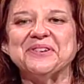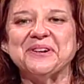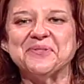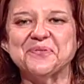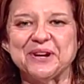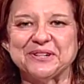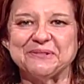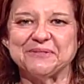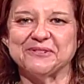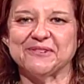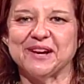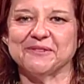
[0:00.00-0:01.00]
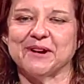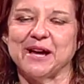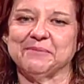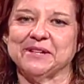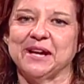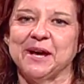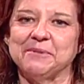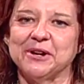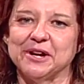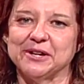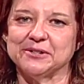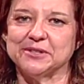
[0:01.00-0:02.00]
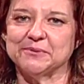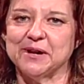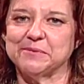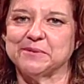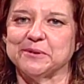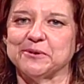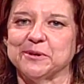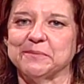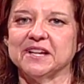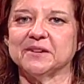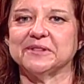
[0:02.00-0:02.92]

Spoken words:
and welcome to Round Robin. I'm your host, Robin McCormick,